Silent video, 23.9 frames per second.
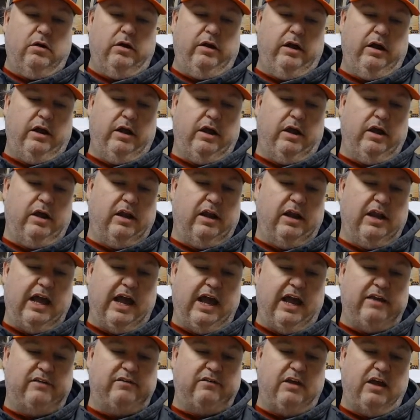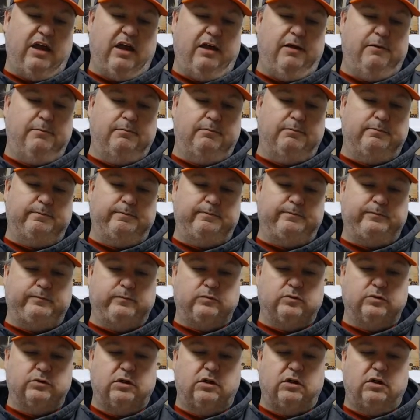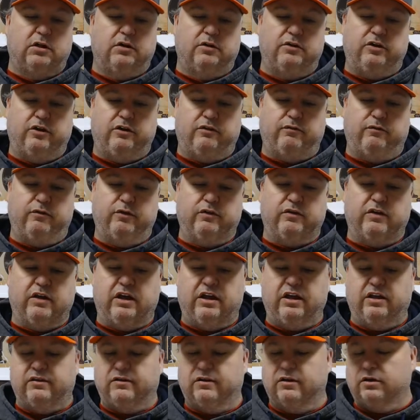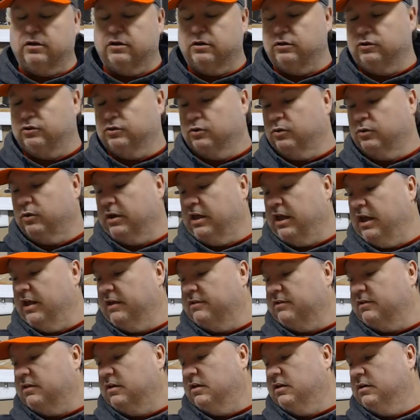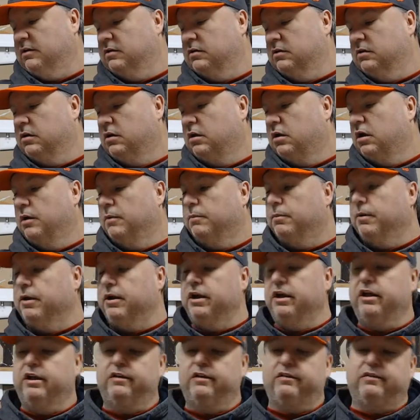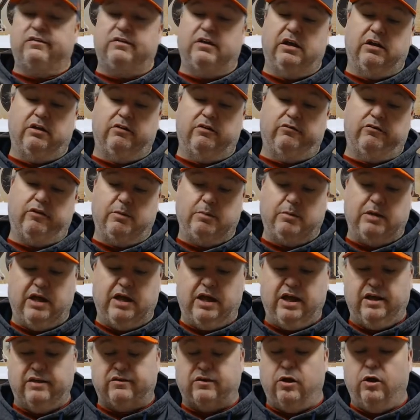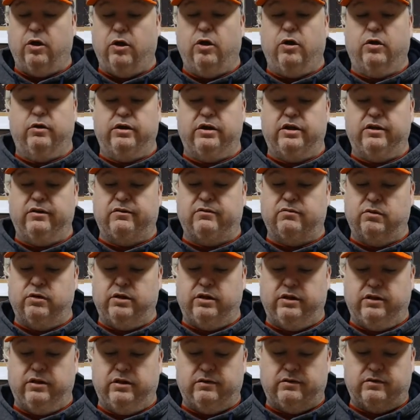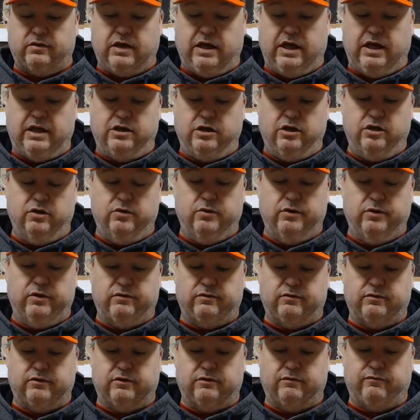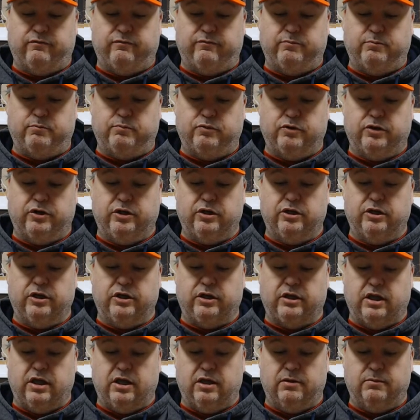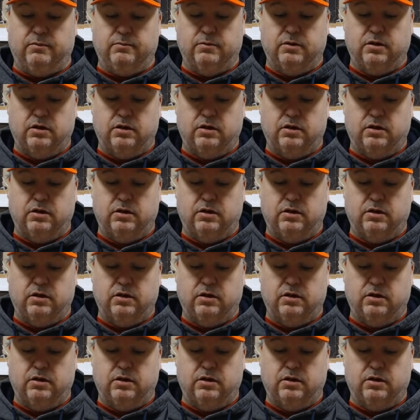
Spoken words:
And last game, just feels like it's in a jewel casing, but it is Sega Dreamcast. Oh, and this one is, I know this is a pretty good game.